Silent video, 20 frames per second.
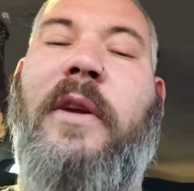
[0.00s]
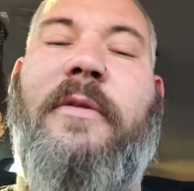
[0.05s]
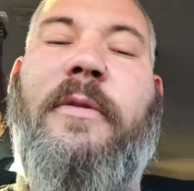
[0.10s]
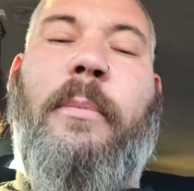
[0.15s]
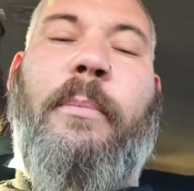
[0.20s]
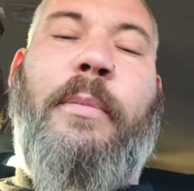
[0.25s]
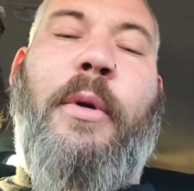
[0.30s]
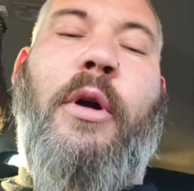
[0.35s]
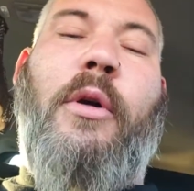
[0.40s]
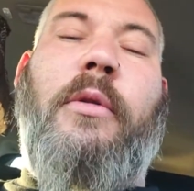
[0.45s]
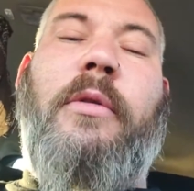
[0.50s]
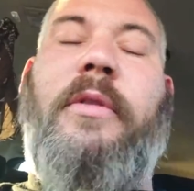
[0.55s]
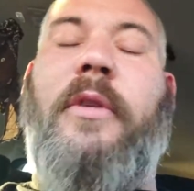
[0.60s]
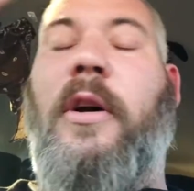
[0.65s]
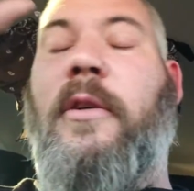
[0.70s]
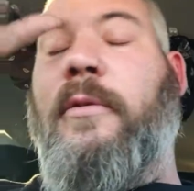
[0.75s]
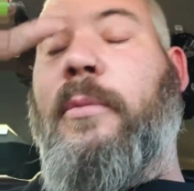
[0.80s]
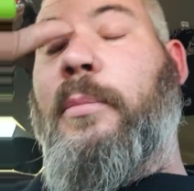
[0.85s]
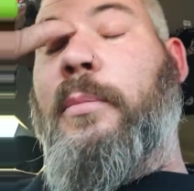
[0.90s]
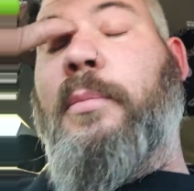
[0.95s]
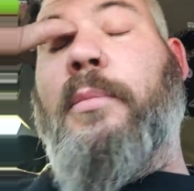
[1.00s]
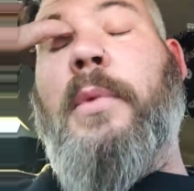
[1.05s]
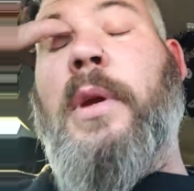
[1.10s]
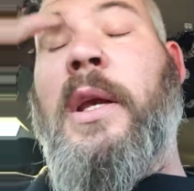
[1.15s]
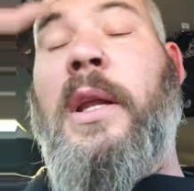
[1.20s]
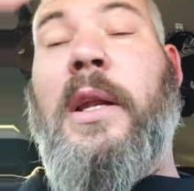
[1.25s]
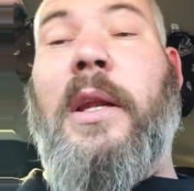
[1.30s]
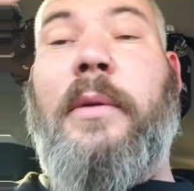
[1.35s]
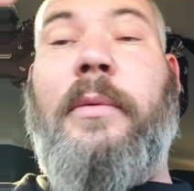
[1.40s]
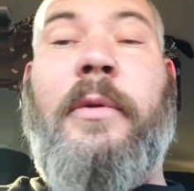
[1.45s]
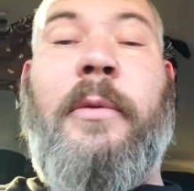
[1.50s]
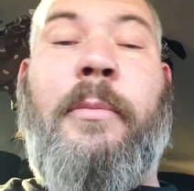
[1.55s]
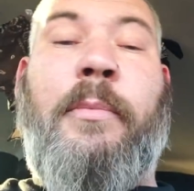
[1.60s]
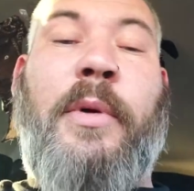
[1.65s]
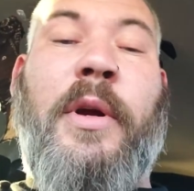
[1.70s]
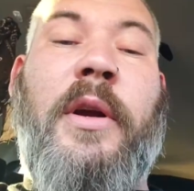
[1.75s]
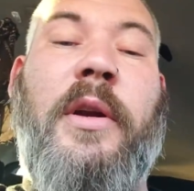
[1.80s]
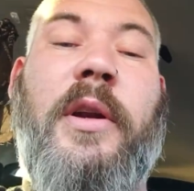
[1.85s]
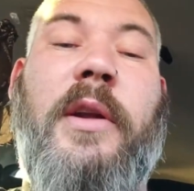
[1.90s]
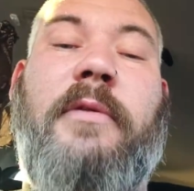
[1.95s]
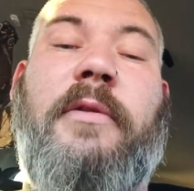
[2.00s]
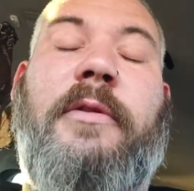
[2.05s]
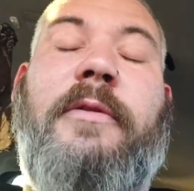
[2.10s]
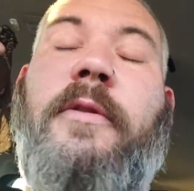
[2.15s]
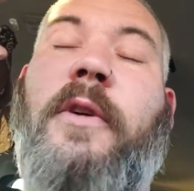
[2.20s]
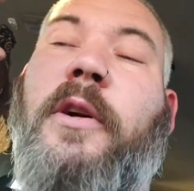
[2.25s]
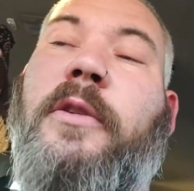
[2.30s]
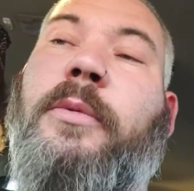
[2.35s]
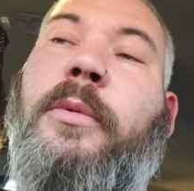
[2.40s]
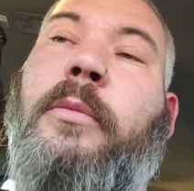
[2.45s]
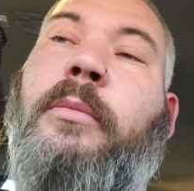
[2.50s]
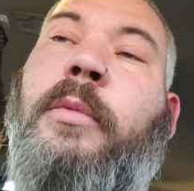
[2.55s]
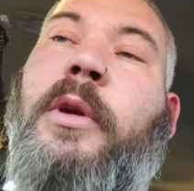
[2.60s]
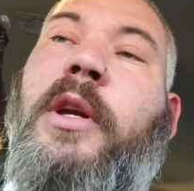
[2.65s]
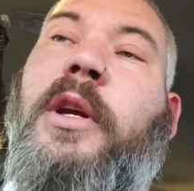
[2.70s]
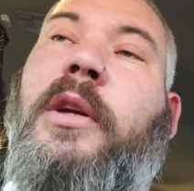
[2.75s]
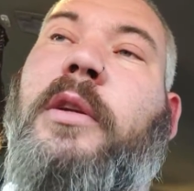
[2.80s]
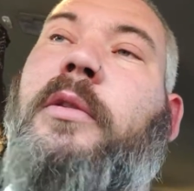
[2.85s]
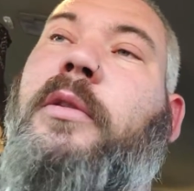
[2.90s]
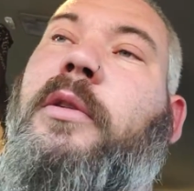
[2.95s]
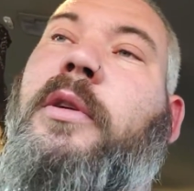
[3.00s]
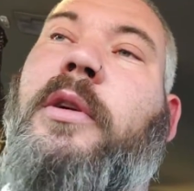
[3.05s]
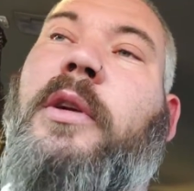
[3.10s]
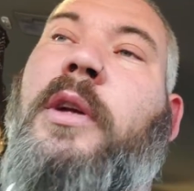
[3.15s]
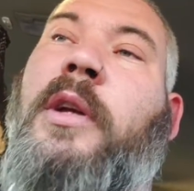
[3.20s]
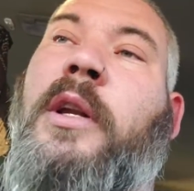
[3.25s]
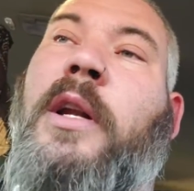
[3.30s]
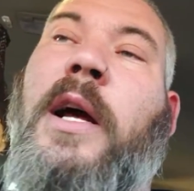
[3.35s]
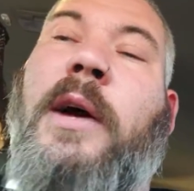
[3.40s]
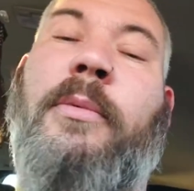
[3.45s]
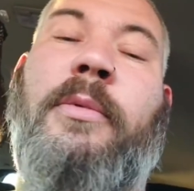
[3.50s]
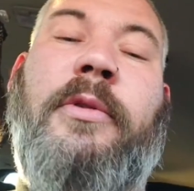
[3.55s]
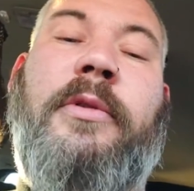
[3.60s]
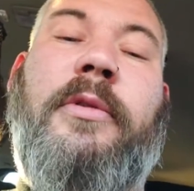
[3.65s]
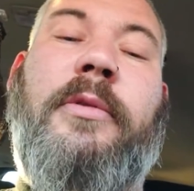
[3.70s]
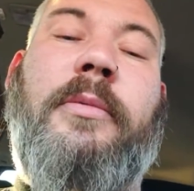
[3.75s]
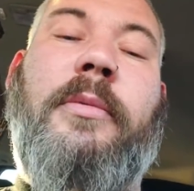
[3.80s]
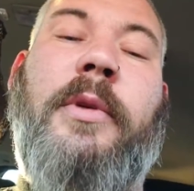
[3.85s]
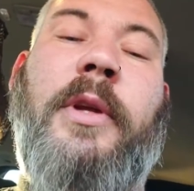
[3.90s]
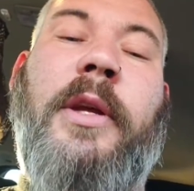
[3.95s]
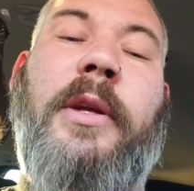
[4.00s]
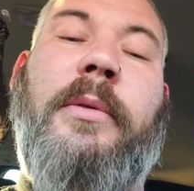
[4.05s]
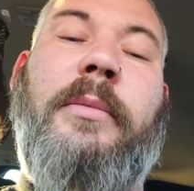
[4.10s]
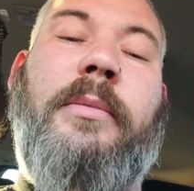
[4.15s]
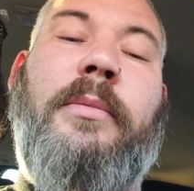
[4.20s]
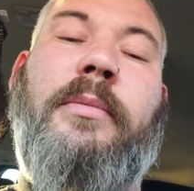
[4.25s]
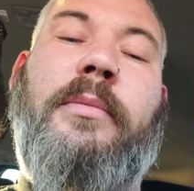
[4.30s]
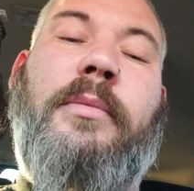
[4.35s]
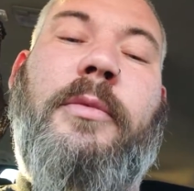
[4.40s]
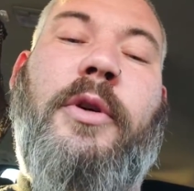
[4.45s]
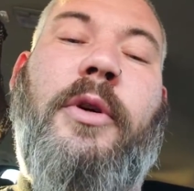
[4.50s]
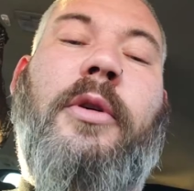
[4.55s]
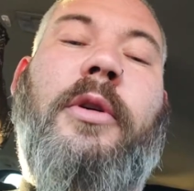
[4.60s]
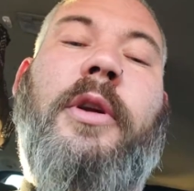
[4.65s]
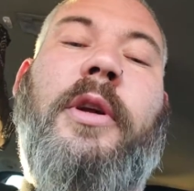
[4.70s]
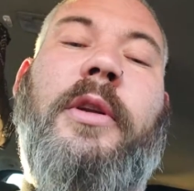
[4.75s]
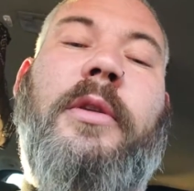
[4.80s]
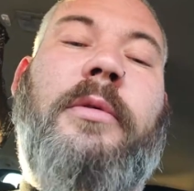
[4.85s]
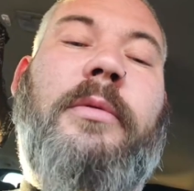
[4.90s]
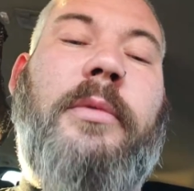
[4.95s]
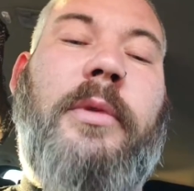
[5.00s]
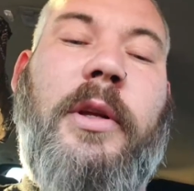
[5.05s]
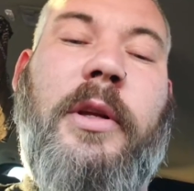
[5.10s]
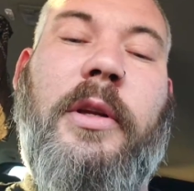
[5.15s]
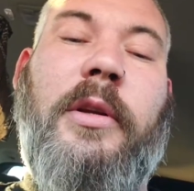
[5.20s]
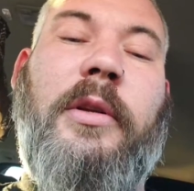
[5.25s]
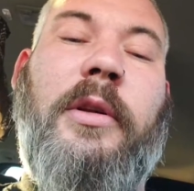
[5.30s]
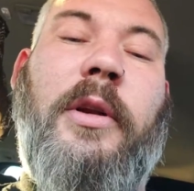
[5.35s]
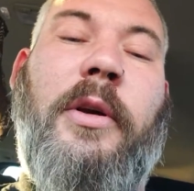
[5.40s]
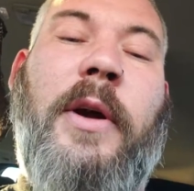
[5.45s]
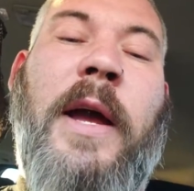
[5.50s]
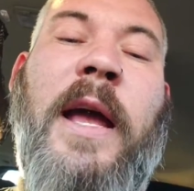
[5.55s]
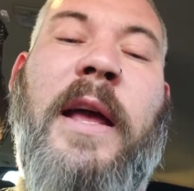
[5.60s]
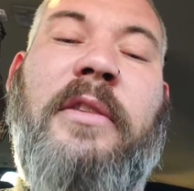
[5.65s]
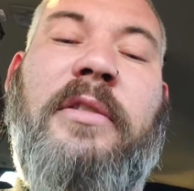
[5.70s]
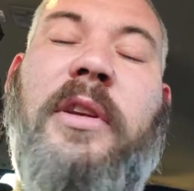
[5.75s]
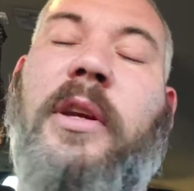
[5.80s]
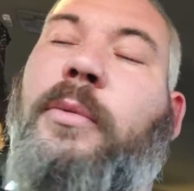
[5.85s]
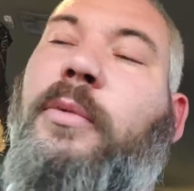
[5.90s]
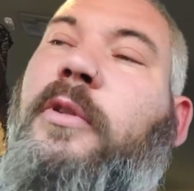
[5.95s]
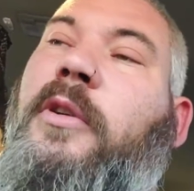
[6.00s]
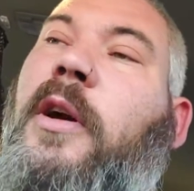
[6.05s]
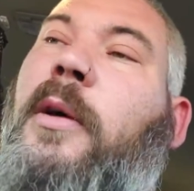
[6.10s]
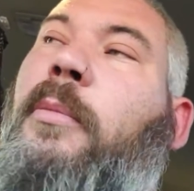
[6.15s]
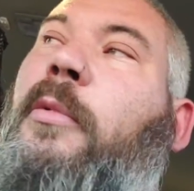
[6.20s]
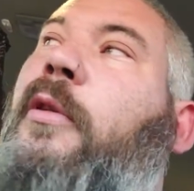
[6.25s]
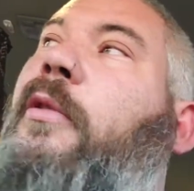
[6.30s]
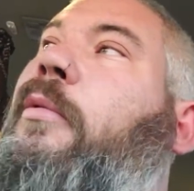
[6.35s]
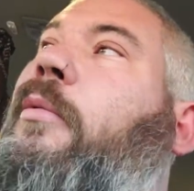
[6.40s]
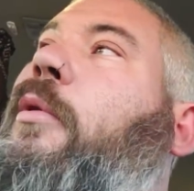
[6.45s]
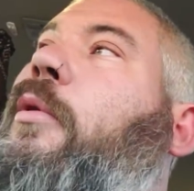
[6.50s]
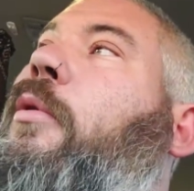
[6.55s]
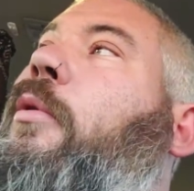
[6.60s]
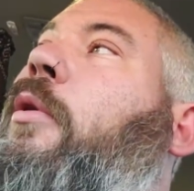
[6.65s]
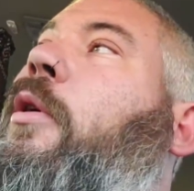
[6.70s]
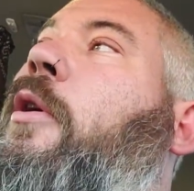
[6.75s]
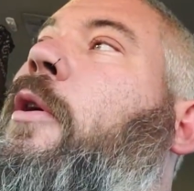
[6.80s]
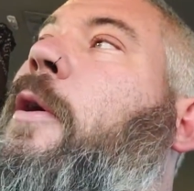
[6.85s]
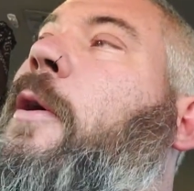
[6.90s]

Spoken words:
from both of them, and the bear never fucked with me, and I was like cooking, as he was coming through,